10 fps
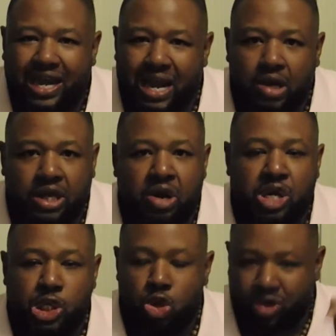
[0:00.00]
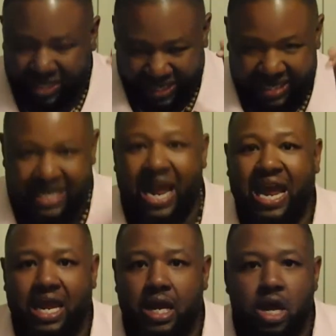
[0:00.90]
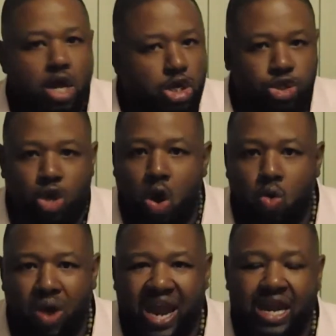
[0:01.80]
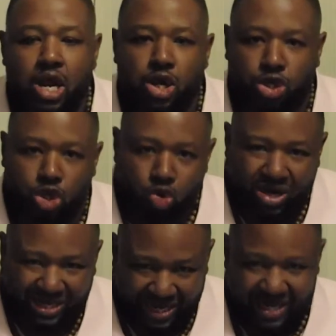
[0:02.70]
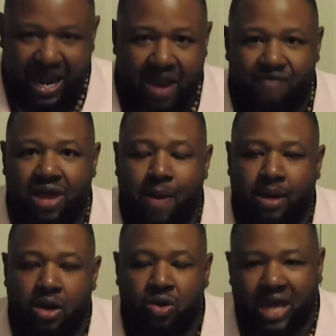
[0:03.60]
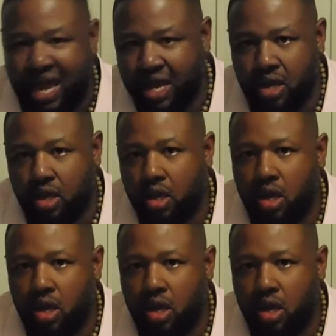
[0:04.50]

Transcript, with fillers: Get out there and do it today. Don't wait. Do it today, family, okay?